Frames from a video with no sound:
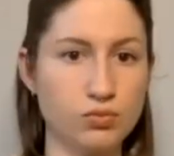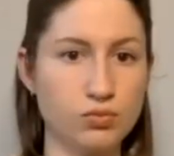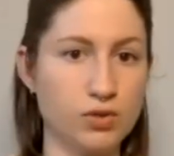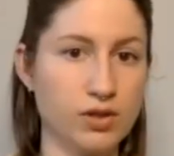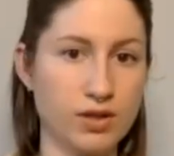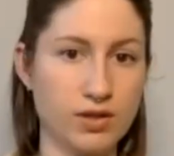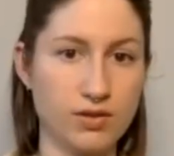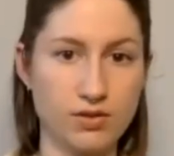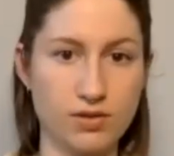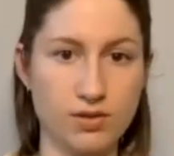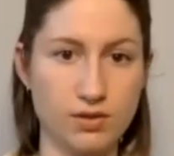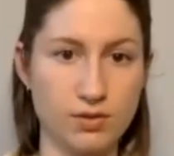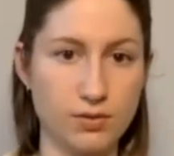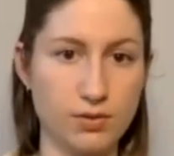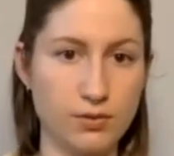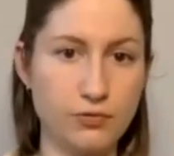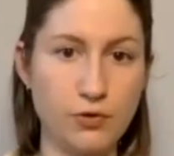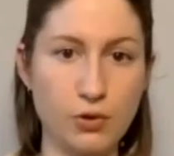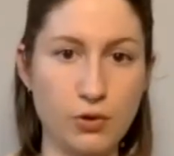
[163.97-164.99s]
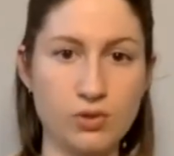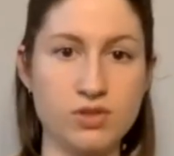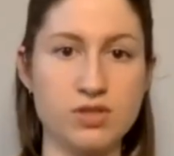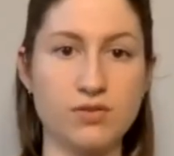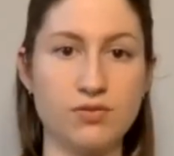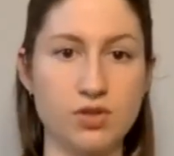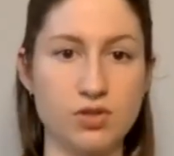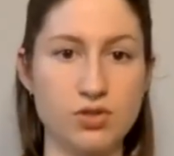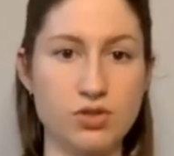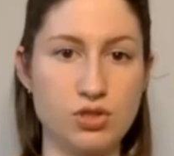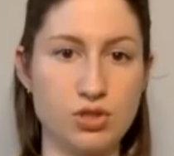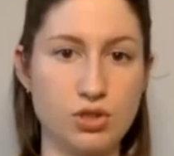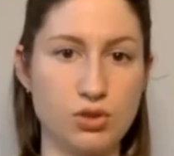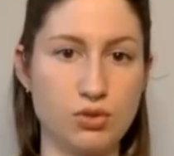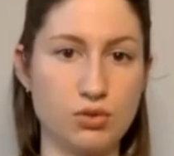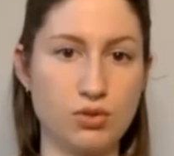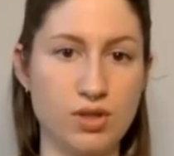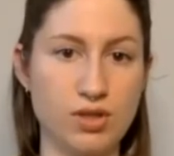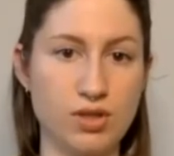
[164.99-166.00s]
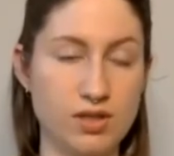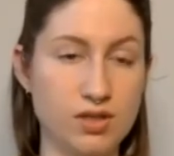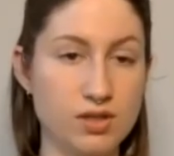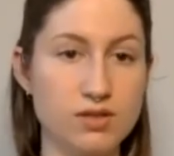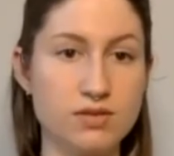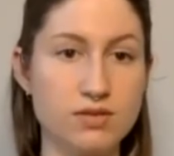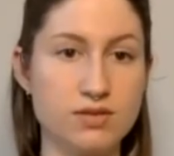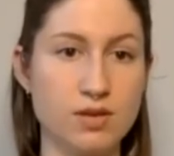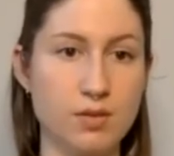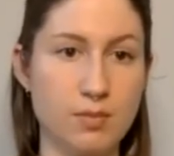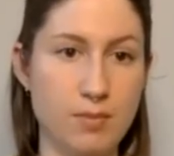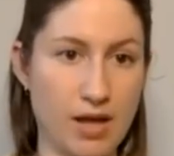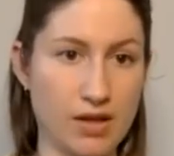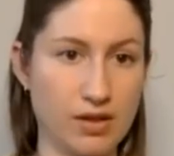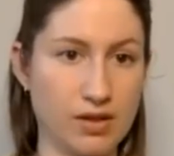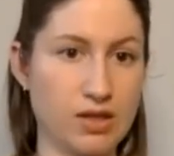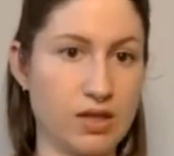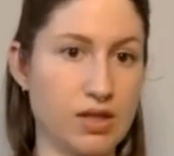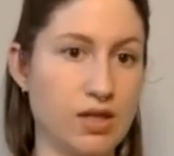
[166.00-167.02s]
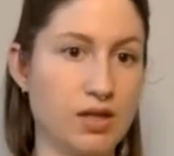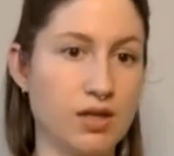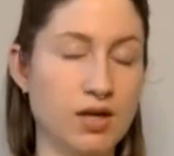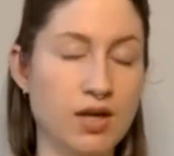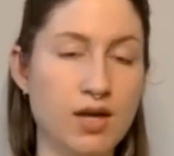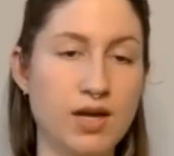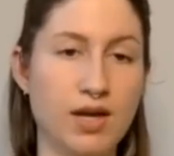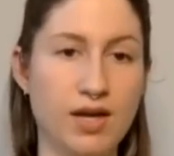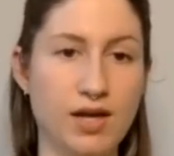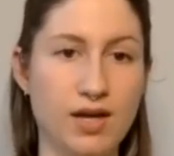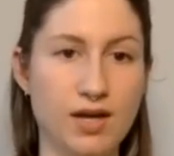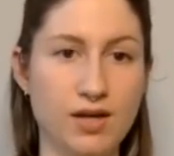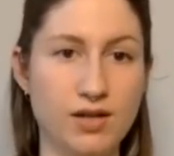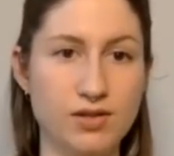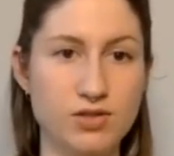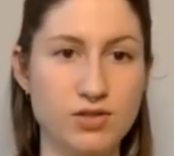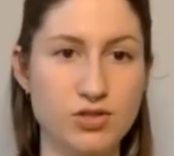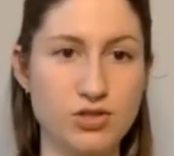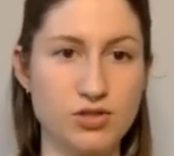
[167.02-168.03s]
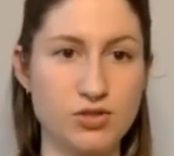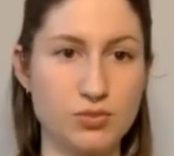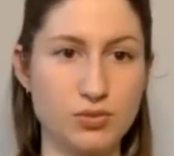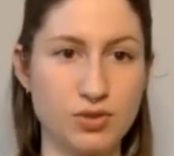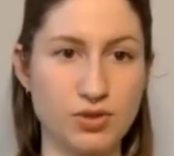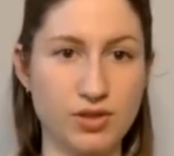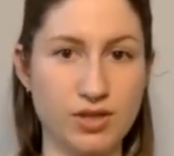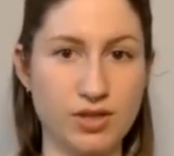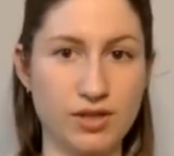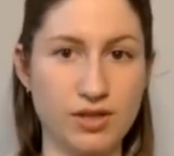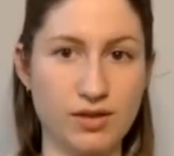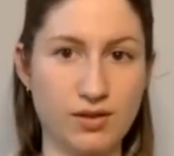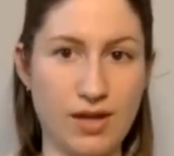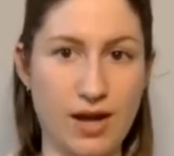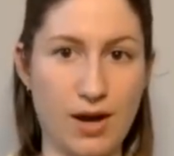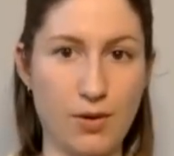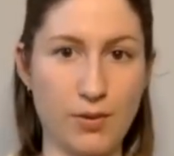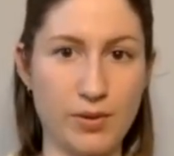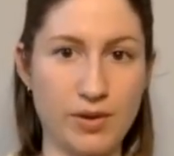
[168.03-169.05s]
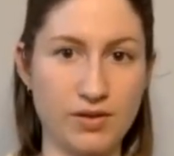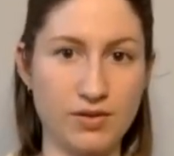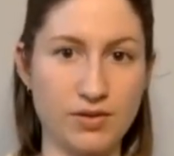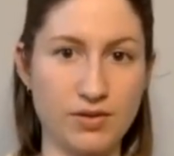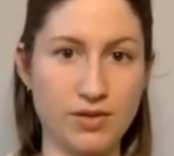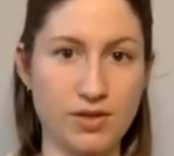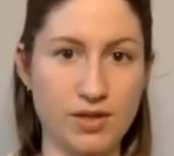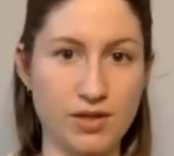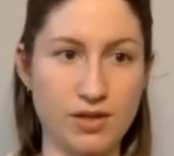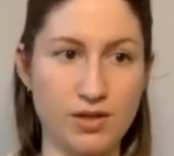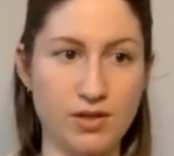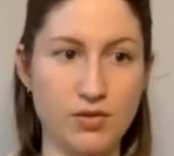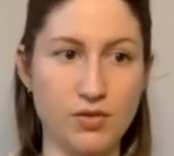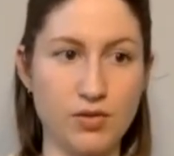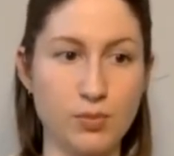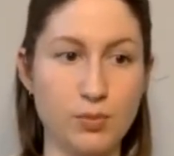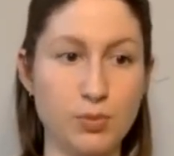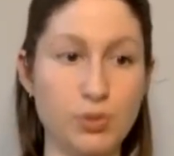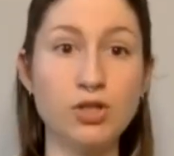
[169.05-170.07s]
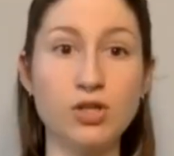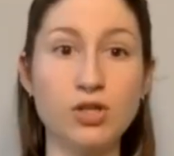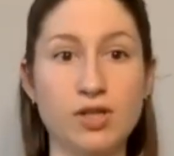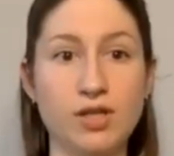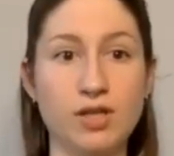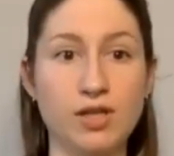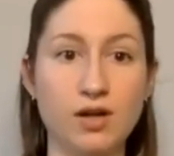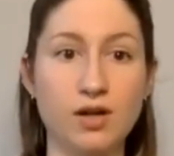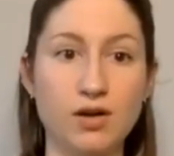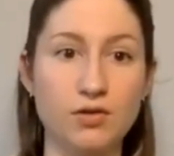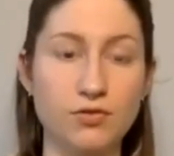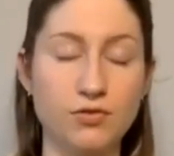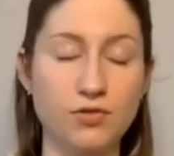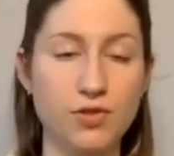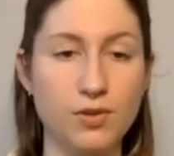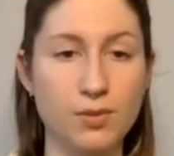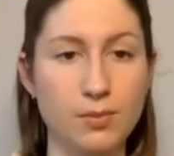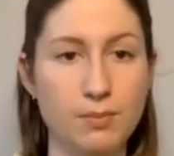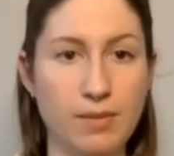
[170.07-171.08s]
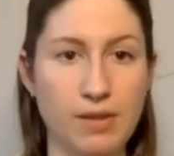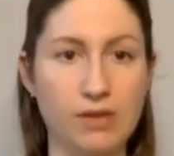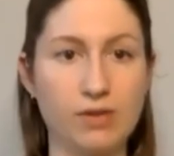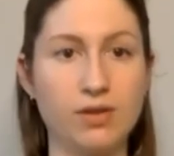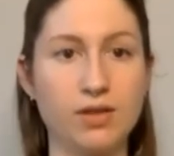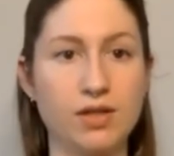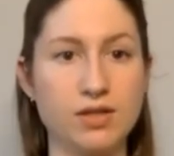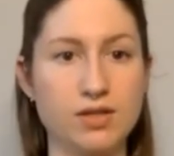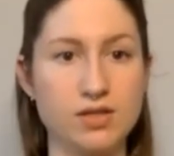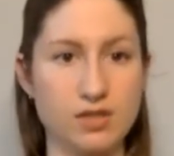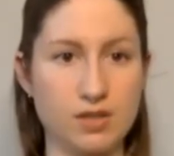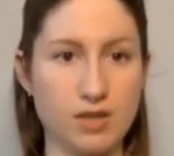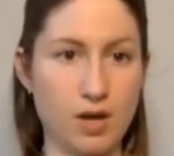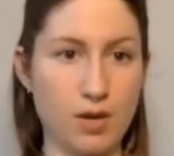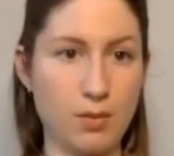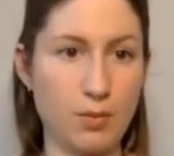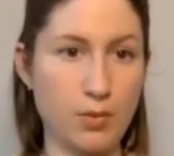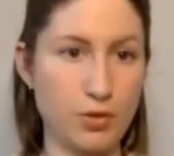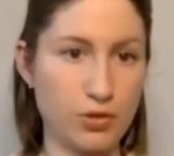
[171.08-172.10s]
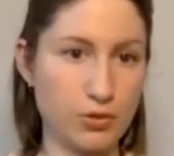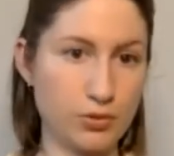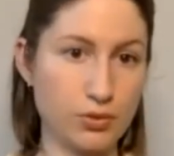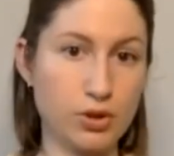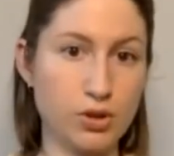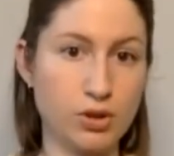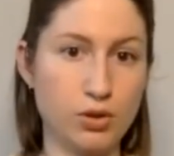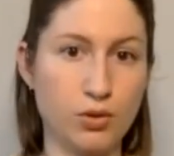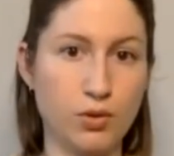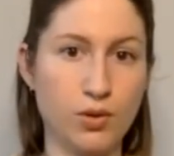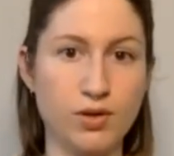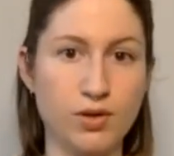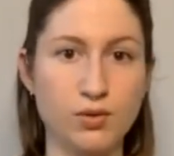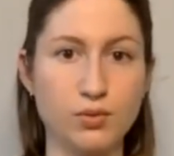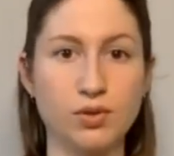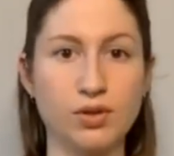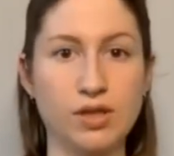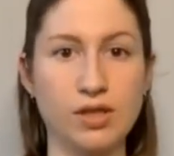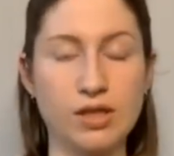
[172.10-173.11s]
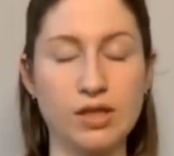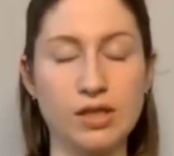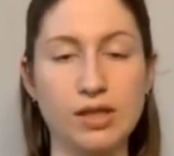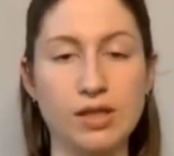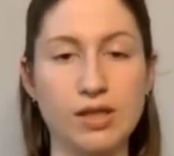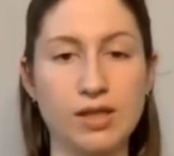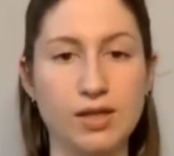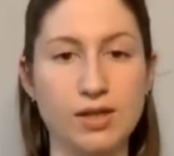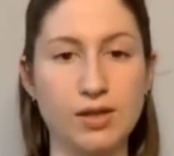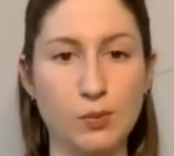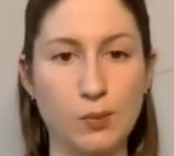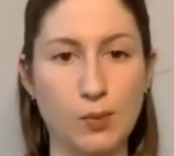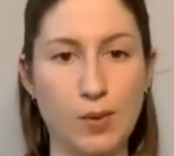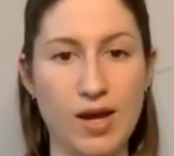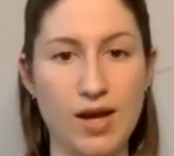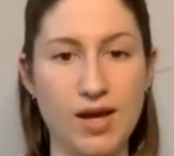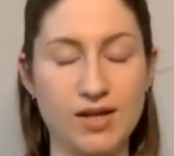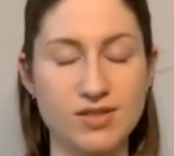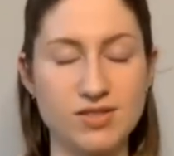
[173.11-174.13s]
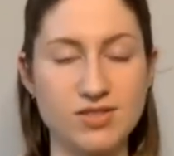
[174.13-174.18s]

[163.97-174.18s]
Really, the, the focus of this tune is the melody and just really allowing the, the purity of the melody to come through in a really clean way.